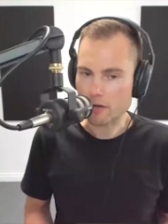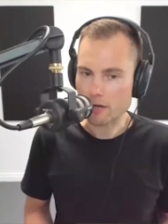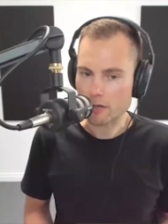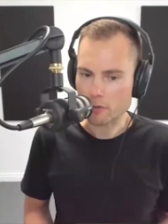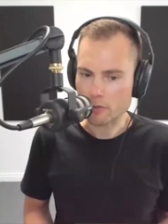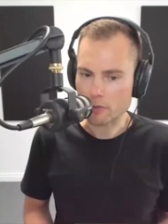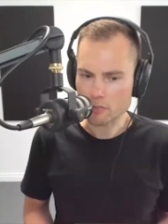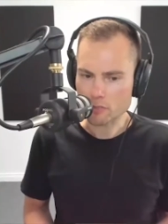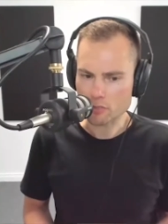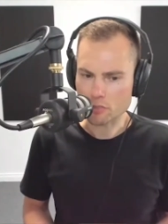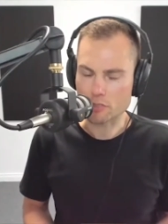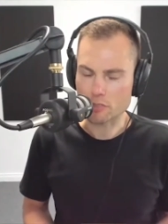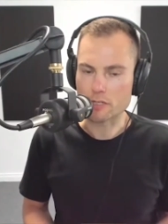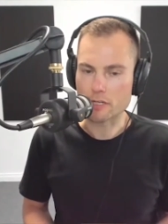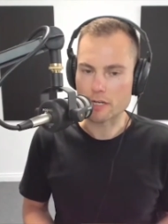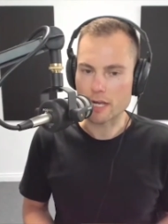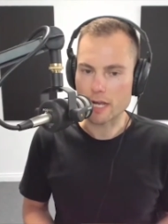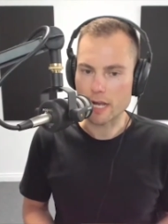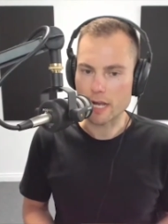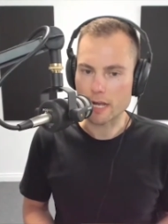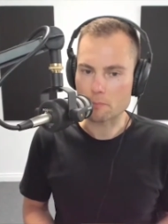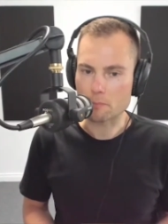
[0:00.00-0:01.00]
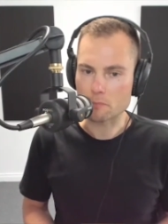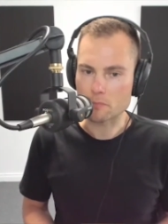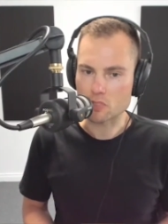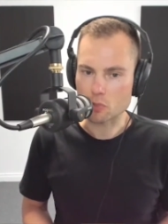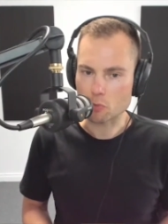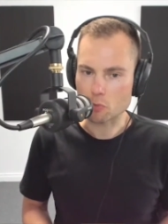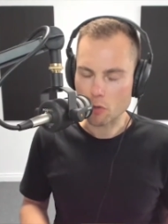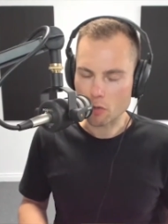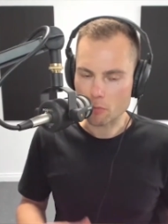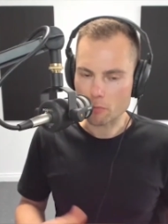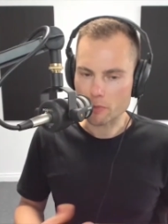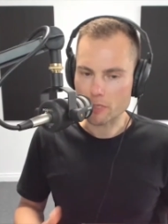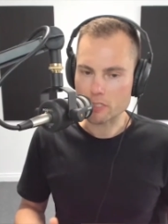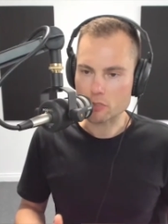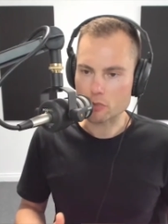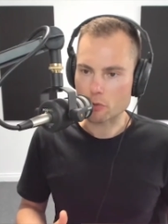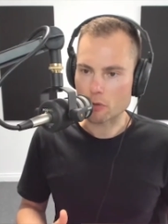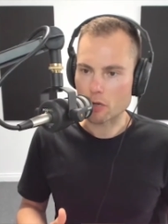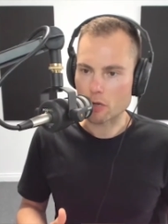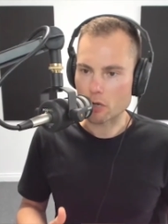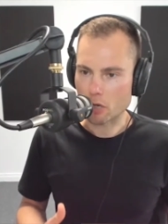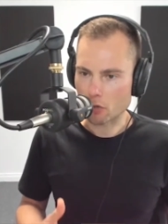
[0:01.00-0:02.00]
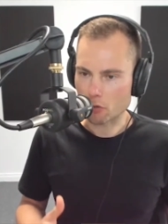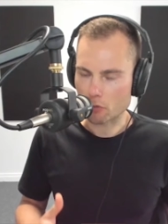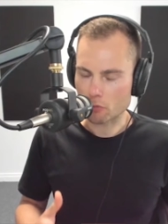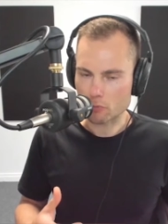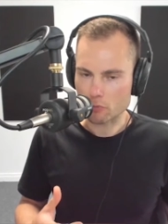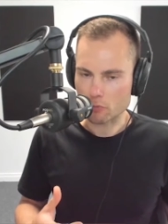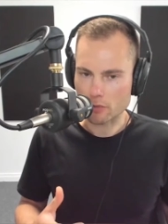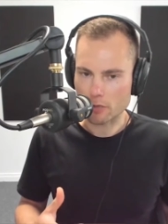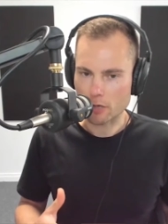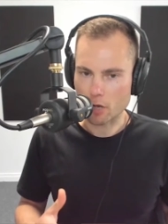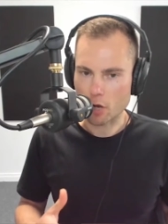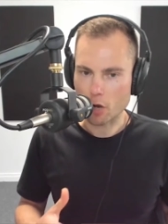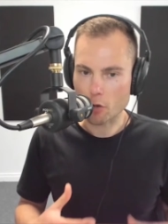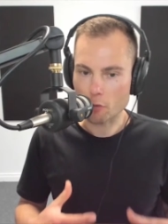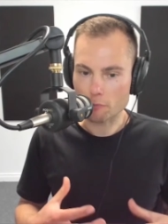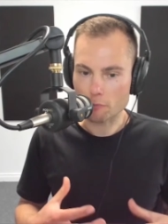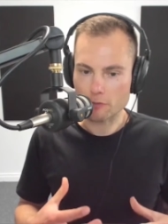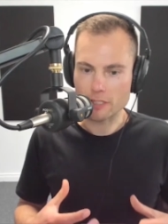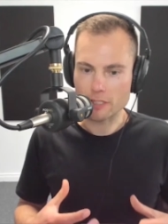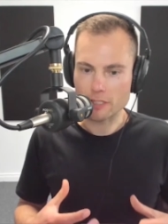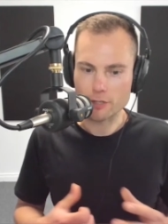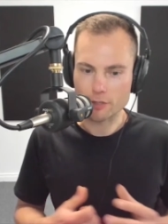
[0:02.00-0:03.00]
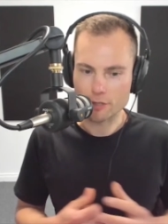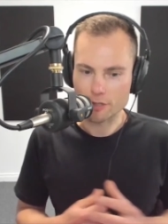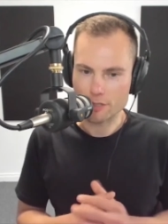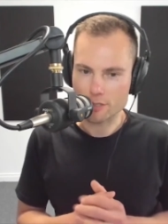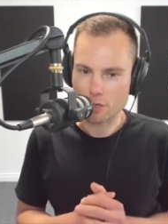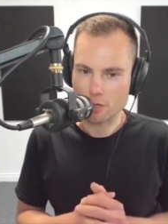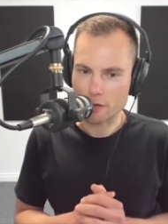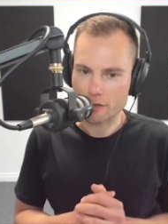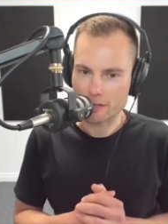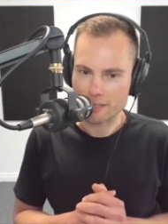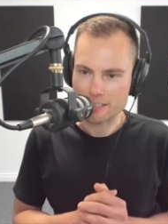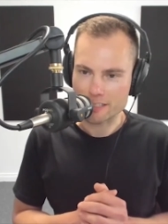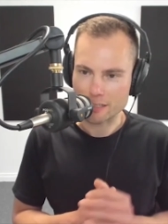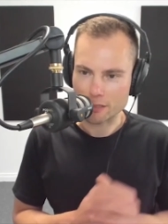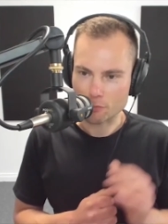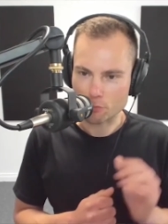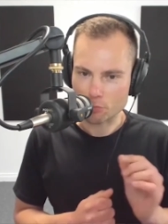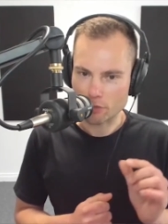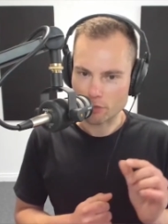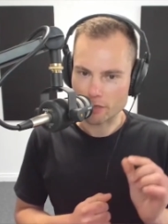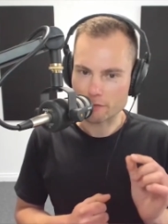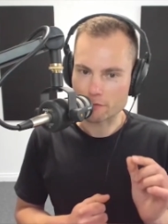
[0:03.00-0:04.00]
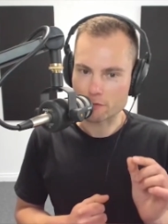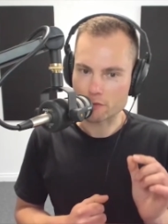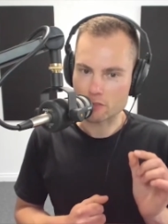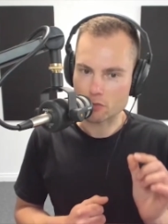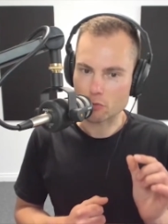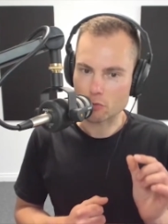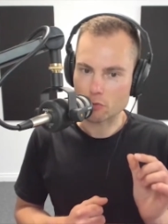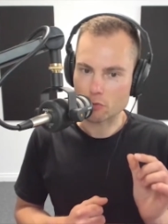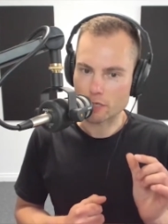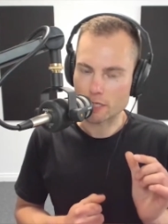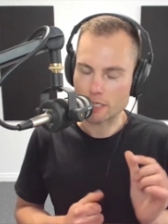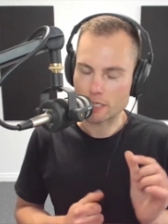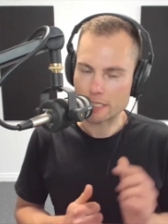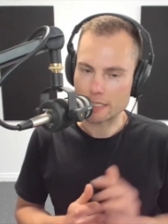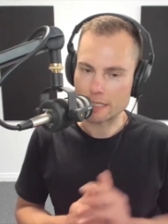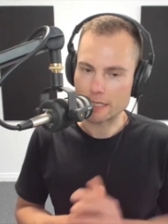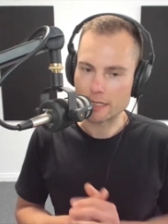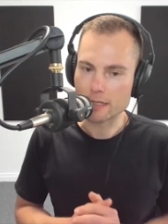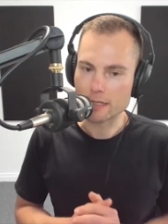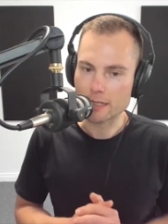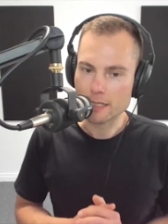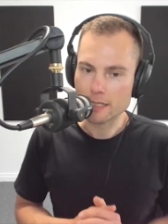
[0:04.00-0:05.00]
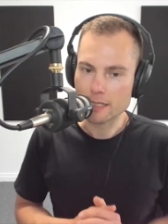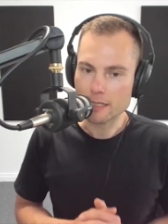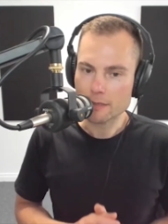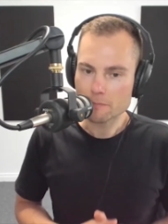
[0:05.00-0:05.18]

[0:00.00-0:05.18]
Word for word: question. Um, so what we do, I'll, I'll hopefully got the time to tell a brief story here. Yeah.